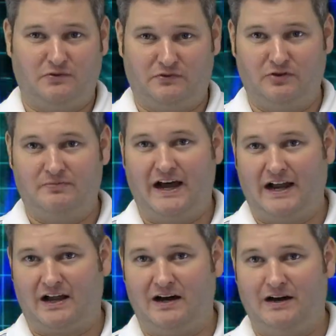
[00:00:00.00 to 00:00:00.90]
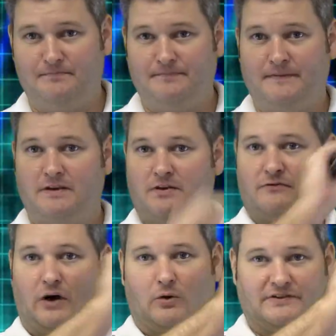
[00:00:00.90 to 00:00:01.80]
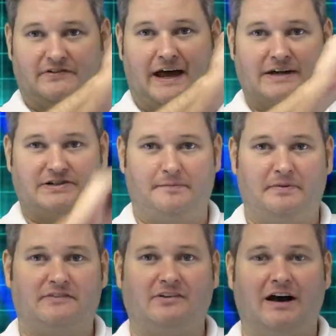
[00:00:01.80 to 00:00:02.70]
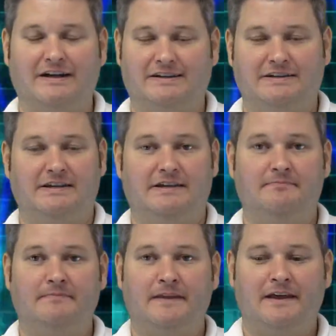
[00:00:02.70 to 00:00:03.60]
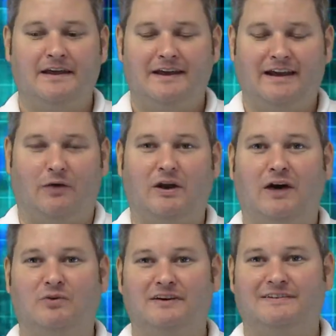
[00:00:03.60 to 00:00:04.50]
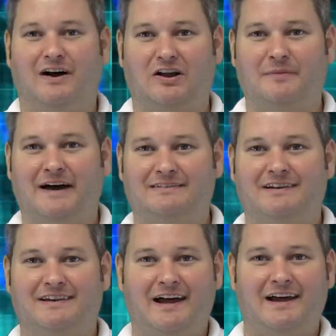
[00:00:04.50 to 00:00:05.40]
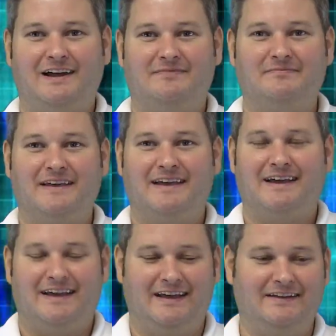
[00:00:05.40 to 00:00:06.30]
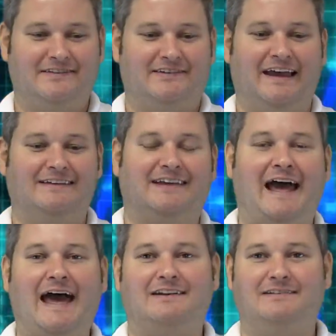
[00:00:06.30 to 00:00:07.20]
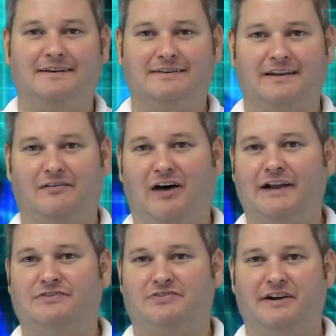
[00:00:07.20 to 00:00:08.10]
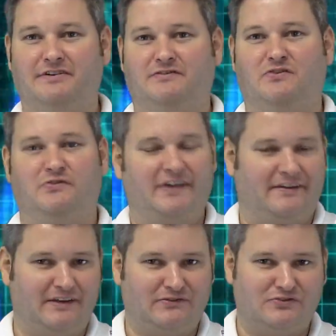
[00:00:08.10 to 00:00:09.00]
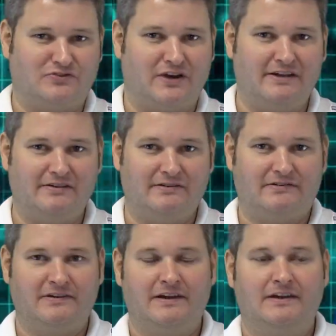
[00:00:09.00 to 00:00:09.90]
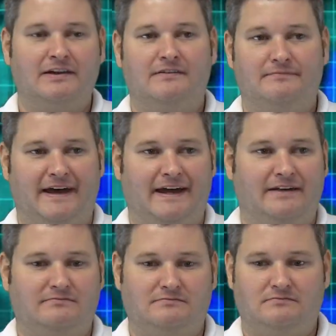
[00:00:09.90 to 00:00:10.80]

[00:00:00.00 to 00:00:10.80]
youtube.com/EpicStockDD. Now, what I want to talk about today is a tactic that a lot of traders use. Now, these are traders that